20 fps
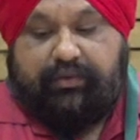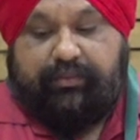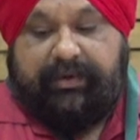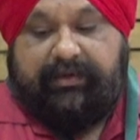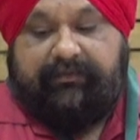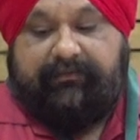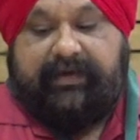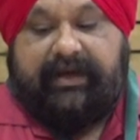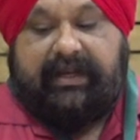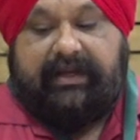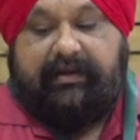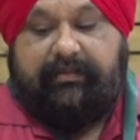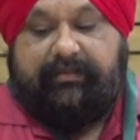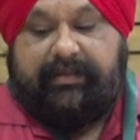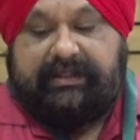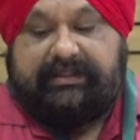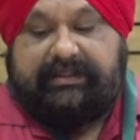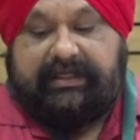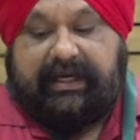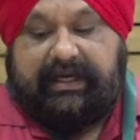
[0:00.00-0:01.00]
to be very
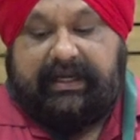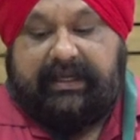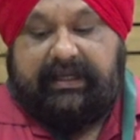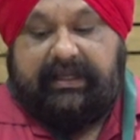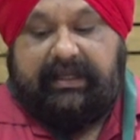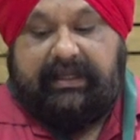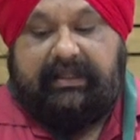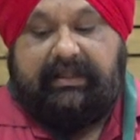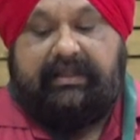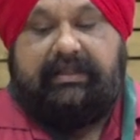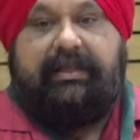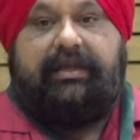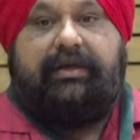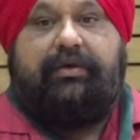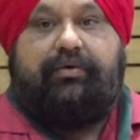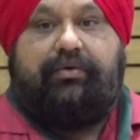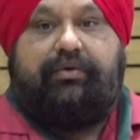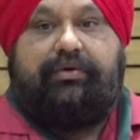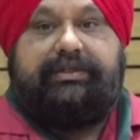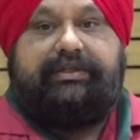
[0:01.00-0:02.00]
much high in the
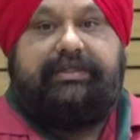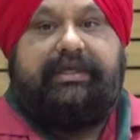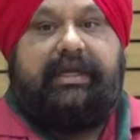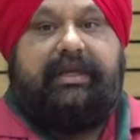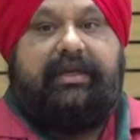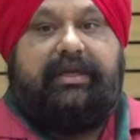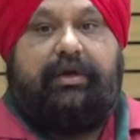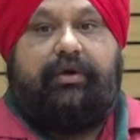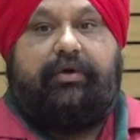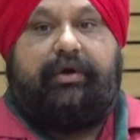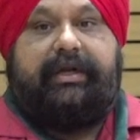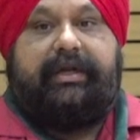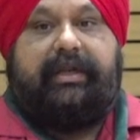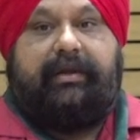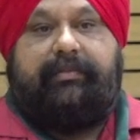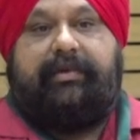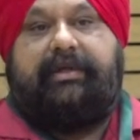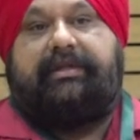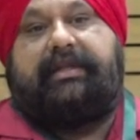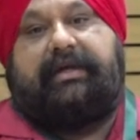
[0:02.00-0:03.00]
Guduchi and Giloy
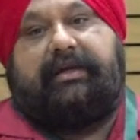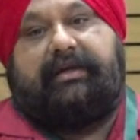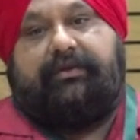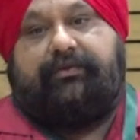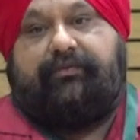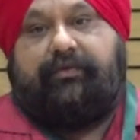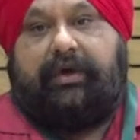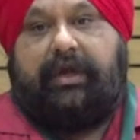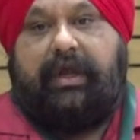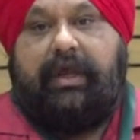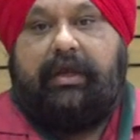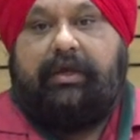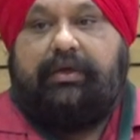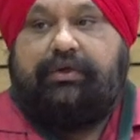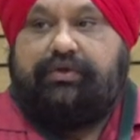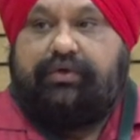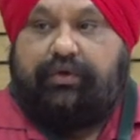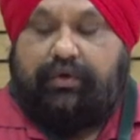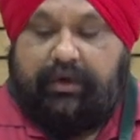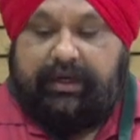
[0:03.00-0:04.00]
tablet, that is what.
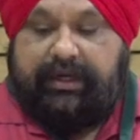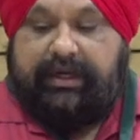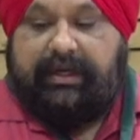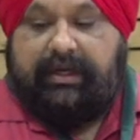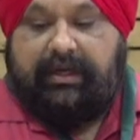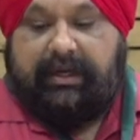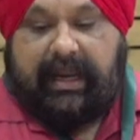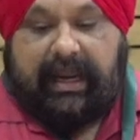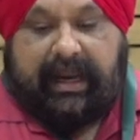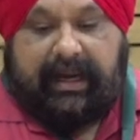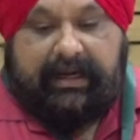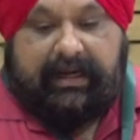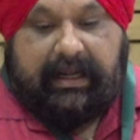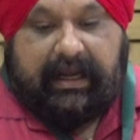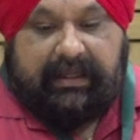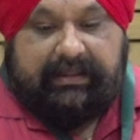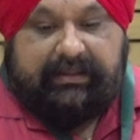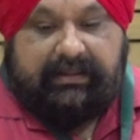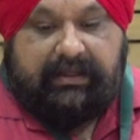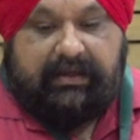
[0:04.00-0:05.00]
So and
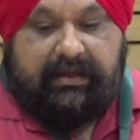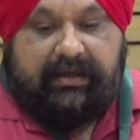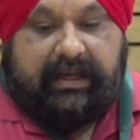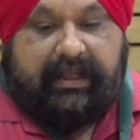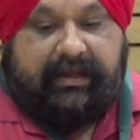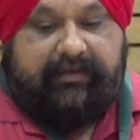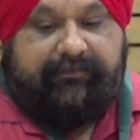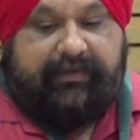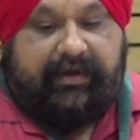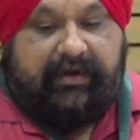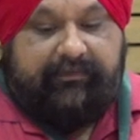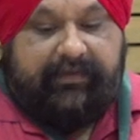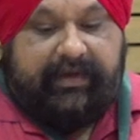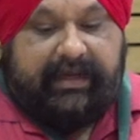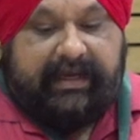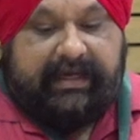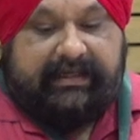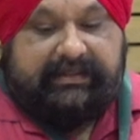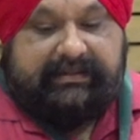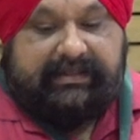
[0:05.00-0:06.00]
other like
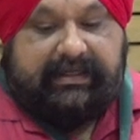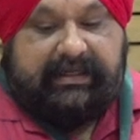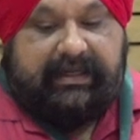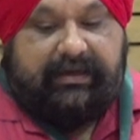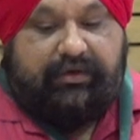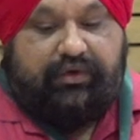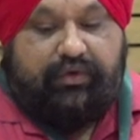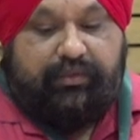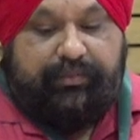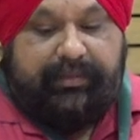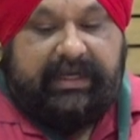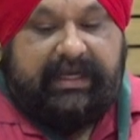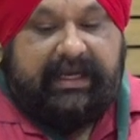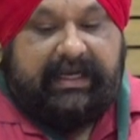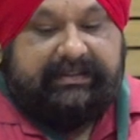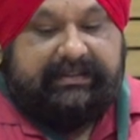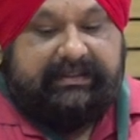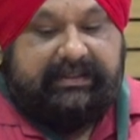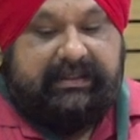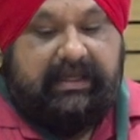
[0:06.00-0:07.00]
fulvic acid and humic
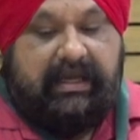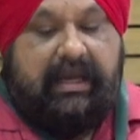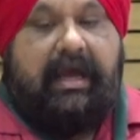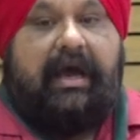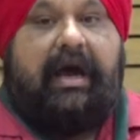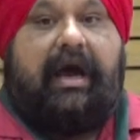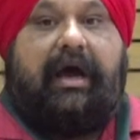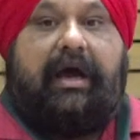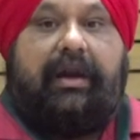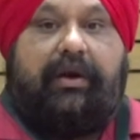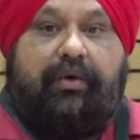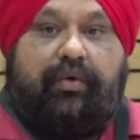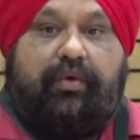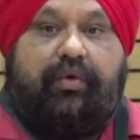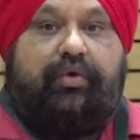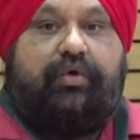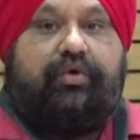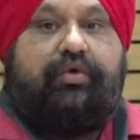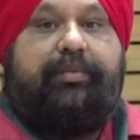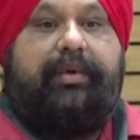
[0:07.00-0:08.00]
acid are
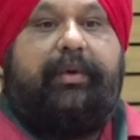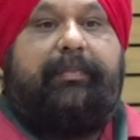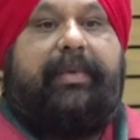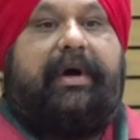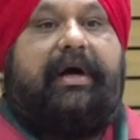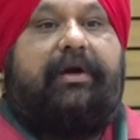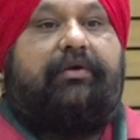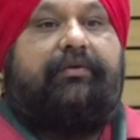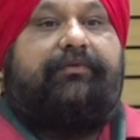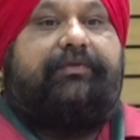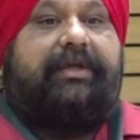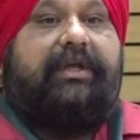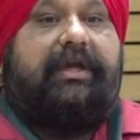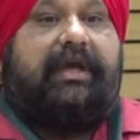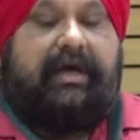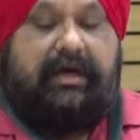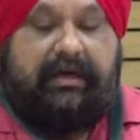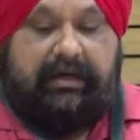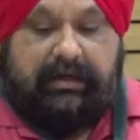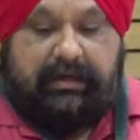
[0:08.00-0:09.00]
known to be part of the
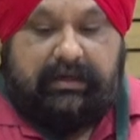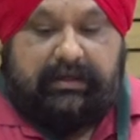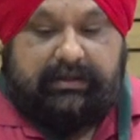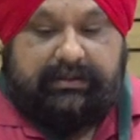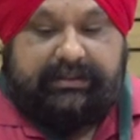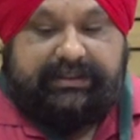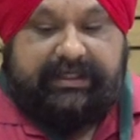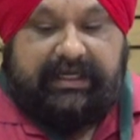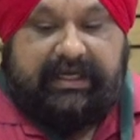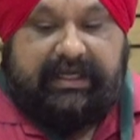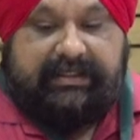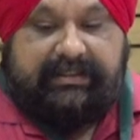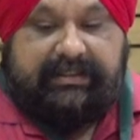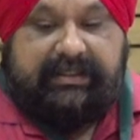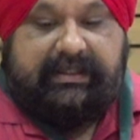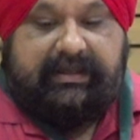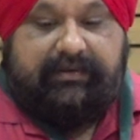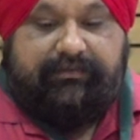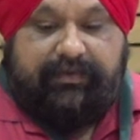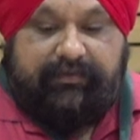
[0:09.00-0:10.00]

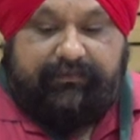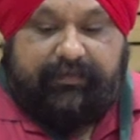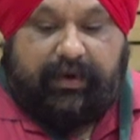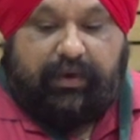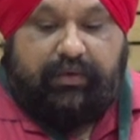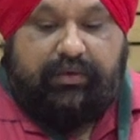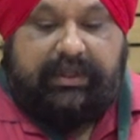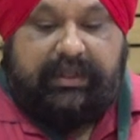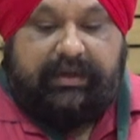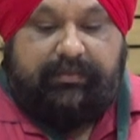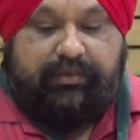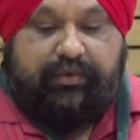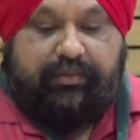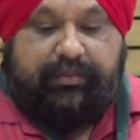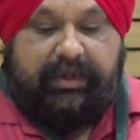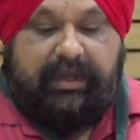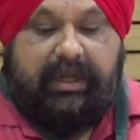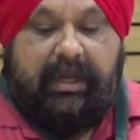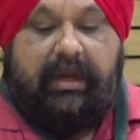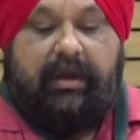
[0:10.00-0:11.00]
Shilajit, and we found them to
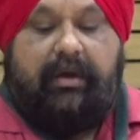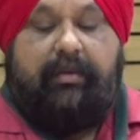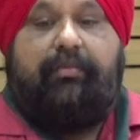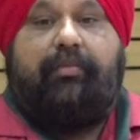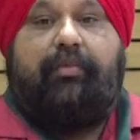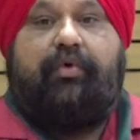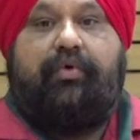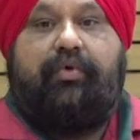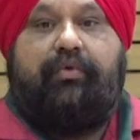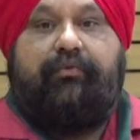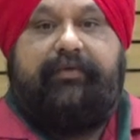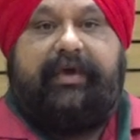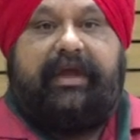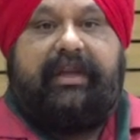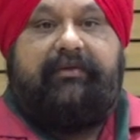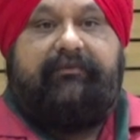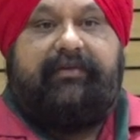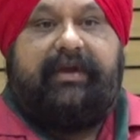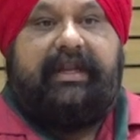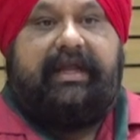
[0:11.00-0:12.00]
be
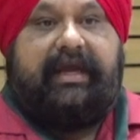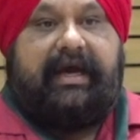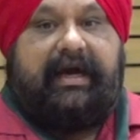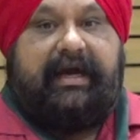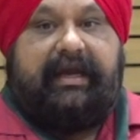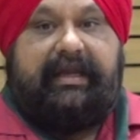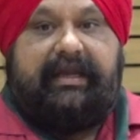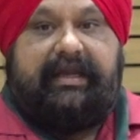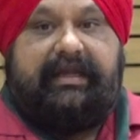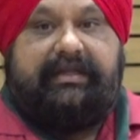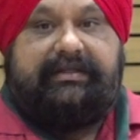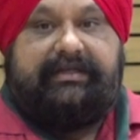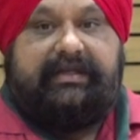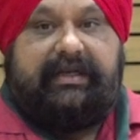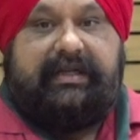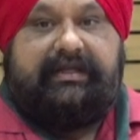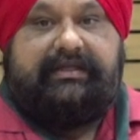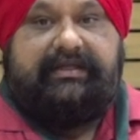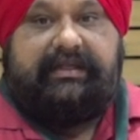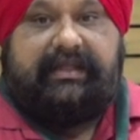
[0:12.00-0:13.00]
very, very high in
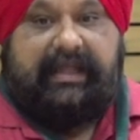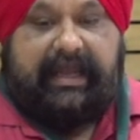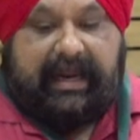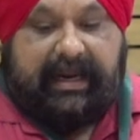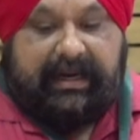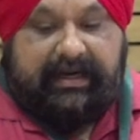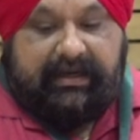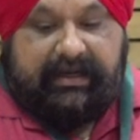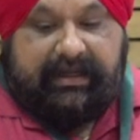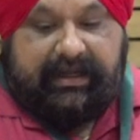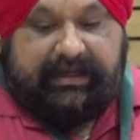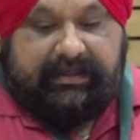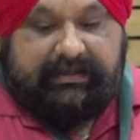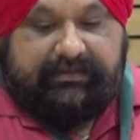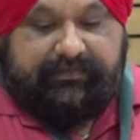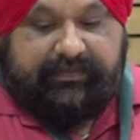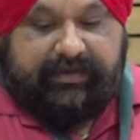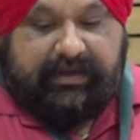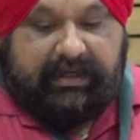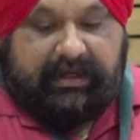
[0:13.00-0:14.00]
Shilajit and
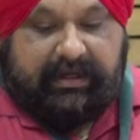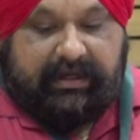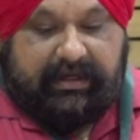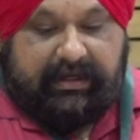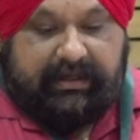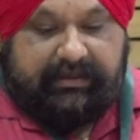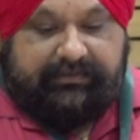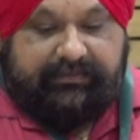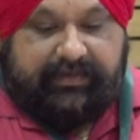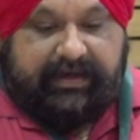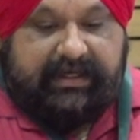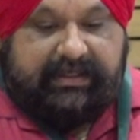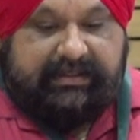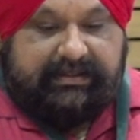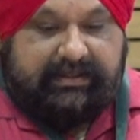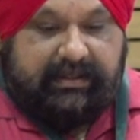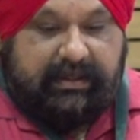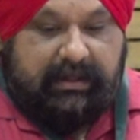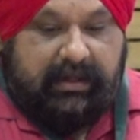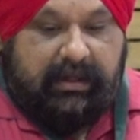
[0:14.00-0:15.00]
as well
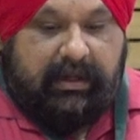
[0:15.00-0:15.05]
as